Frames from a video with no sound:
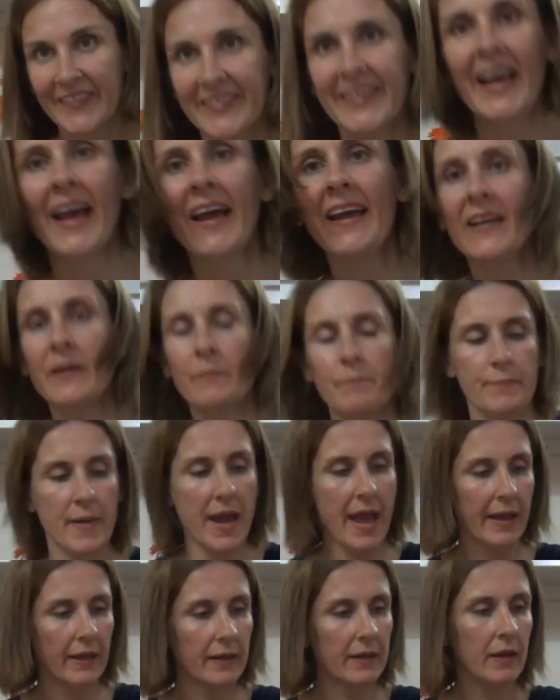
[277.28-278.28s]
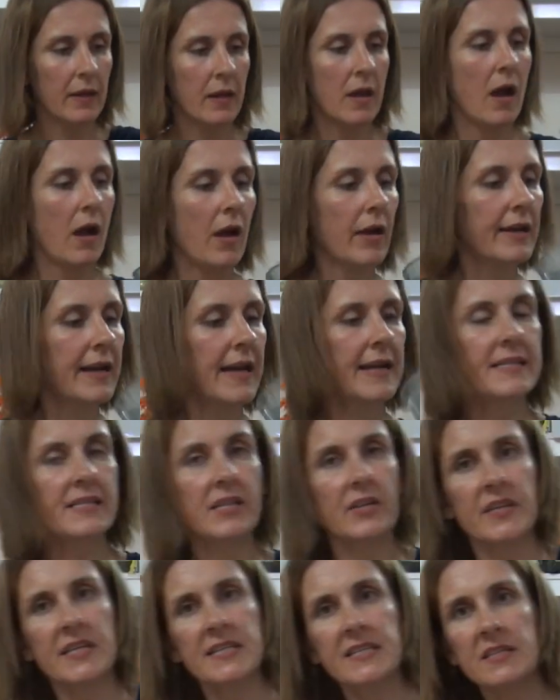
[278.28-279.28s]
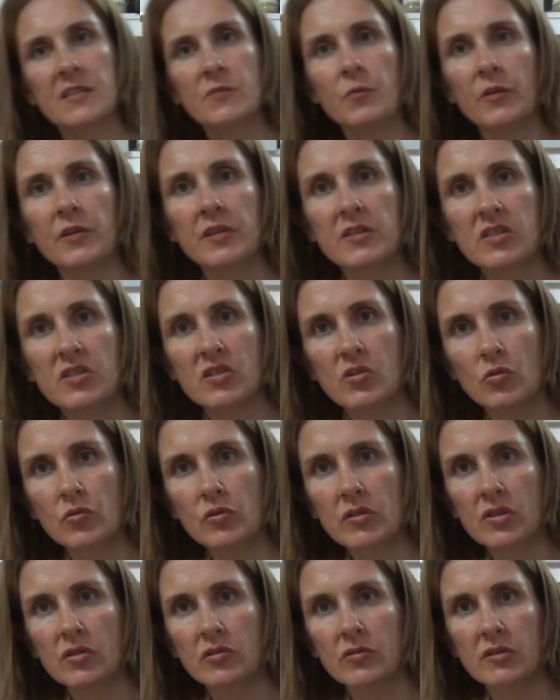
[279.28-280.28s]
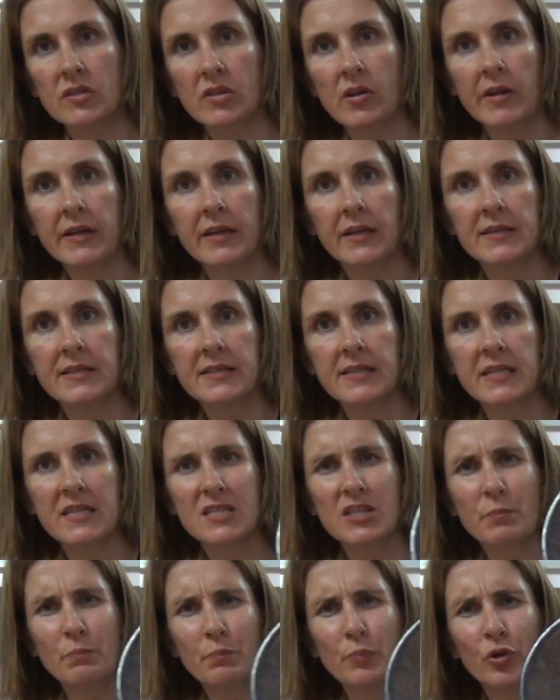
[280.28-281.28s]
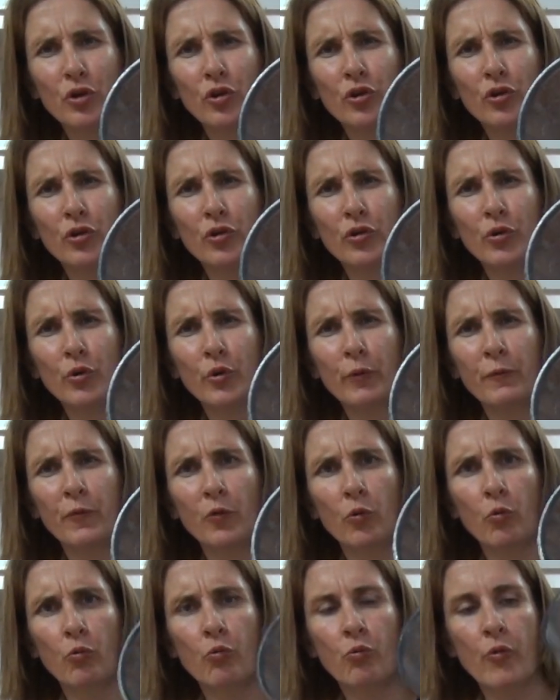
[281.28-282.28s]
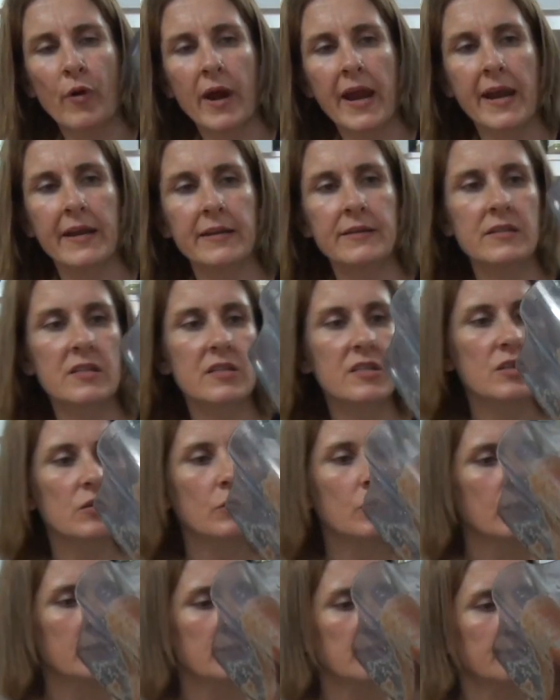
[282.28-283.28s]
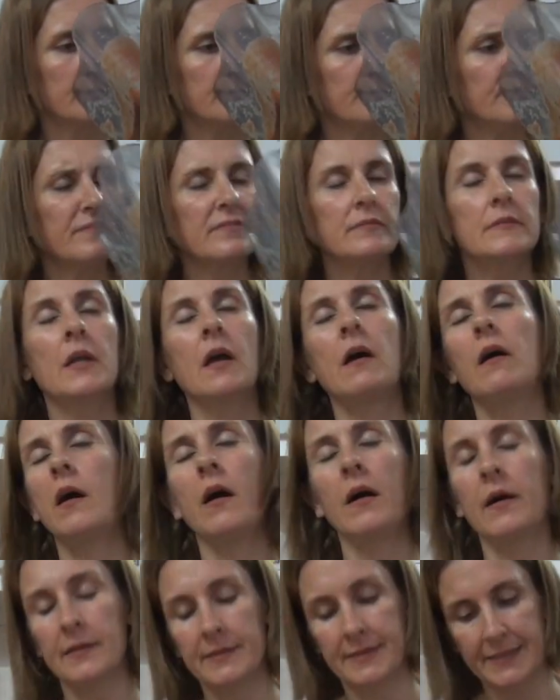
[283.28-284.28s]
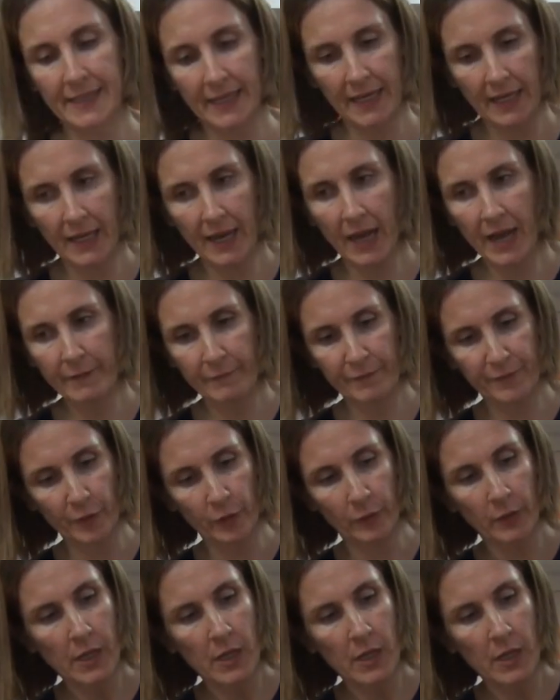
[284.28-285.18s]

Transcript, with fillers: Okay, I'm back. Okay, so this is what the sauce looks like. You can see it's a beautiful red sauce. Oh, delightful.